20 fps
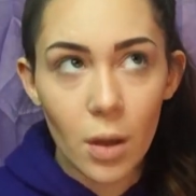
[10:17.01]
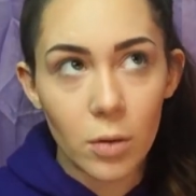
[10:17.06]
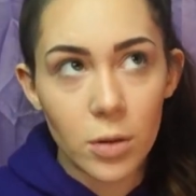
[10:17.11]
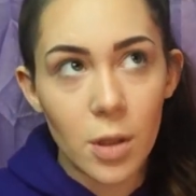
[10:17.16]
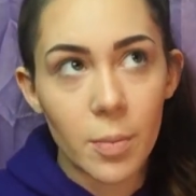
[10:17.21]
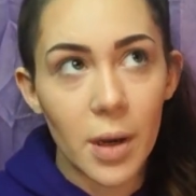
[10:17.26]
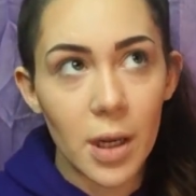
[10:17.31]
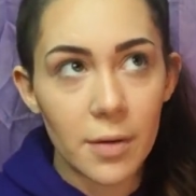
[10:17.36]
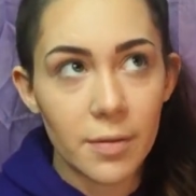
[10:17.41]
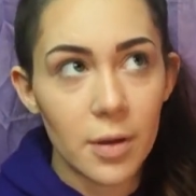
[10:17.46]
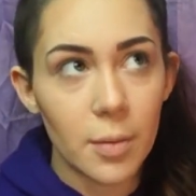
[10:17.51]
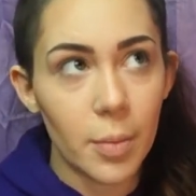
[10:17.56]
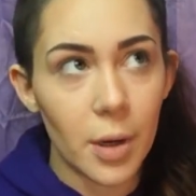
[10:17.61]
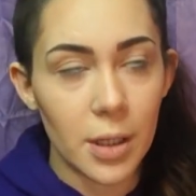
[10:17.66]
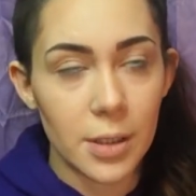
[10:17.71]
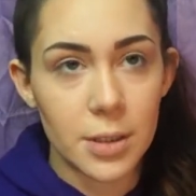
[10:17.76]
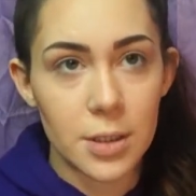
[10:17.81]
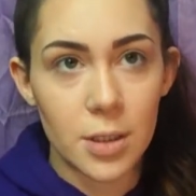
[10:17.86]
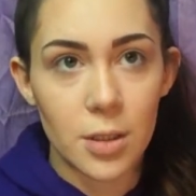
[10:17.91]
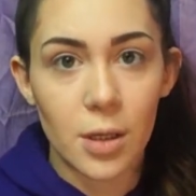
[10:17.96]
the Benefit
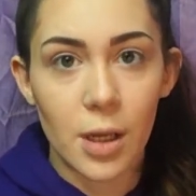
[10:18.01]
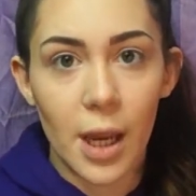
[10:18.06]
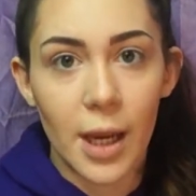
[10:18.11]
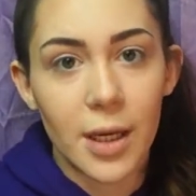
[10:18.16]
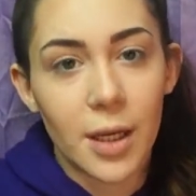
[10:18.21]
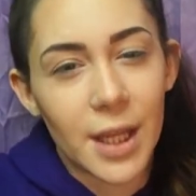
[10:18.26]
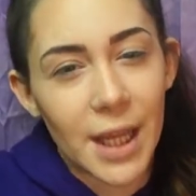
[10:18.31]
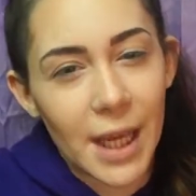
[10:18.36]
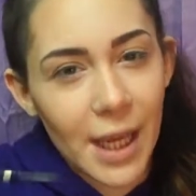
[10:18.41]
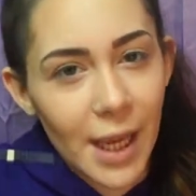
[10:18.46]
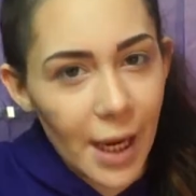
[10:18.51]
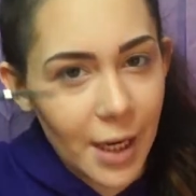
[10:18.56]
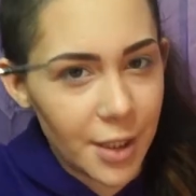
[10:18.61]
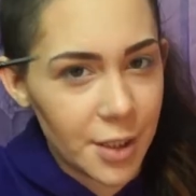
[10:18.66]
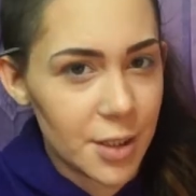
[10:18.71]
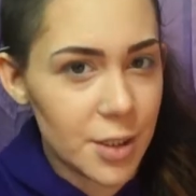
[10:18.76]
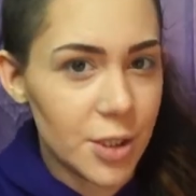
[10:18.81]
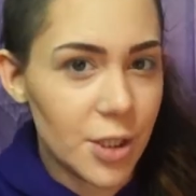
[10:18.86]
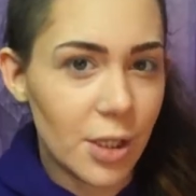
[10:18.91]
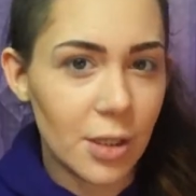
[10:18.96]
pencil kind of
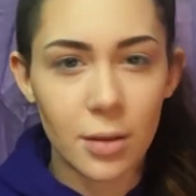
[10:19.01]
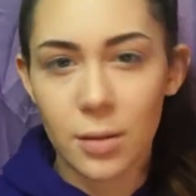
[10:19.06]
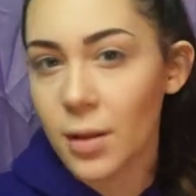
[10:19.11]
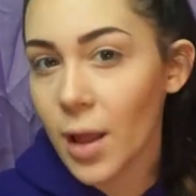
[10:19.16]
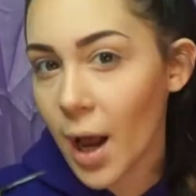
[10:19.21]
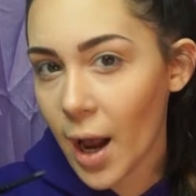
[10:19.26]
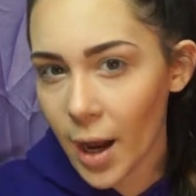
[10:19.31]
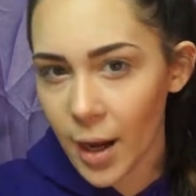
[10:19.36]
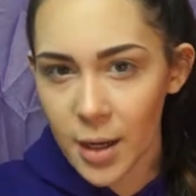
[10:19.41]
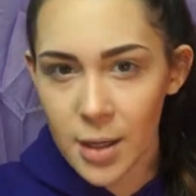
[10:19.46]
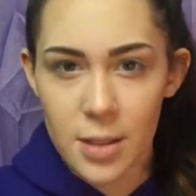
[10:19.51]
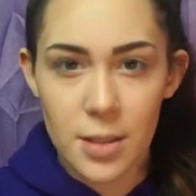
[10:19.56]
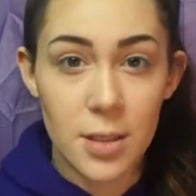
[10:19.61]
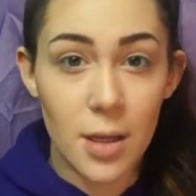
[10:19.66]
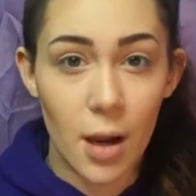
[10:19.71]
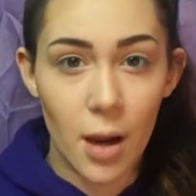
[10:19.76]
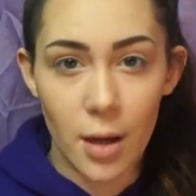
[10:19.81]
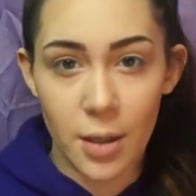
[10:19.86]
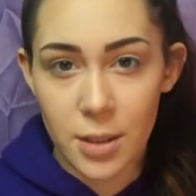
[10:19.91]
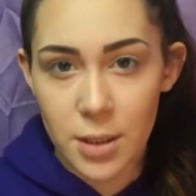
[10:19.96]
glides
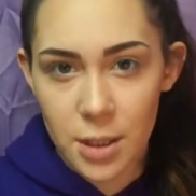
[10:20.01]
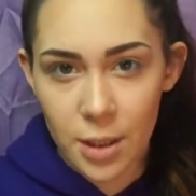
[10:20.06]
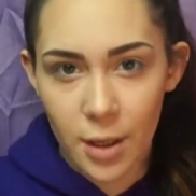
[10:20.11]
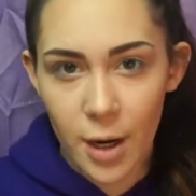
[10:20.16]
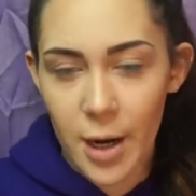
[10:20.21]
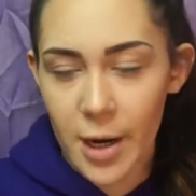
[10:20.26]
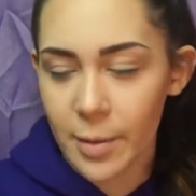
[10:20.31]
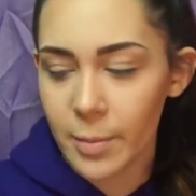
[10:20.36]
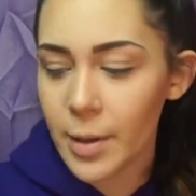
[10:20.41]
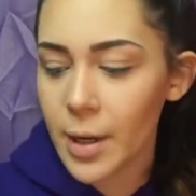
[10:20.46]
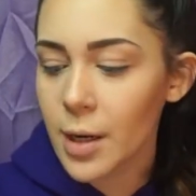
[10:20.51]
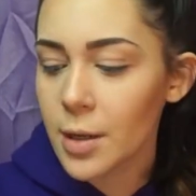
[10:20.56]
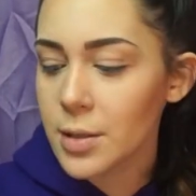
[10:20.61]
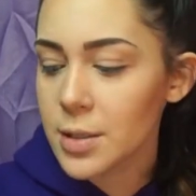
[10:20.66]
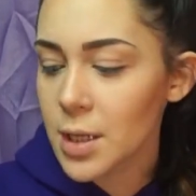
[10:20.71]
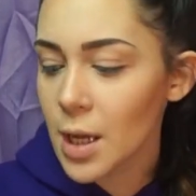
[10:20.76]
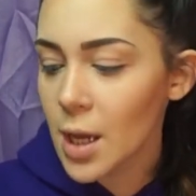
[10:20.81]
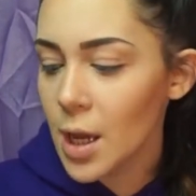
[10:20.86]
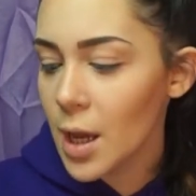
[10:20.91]
onto your eyebrows,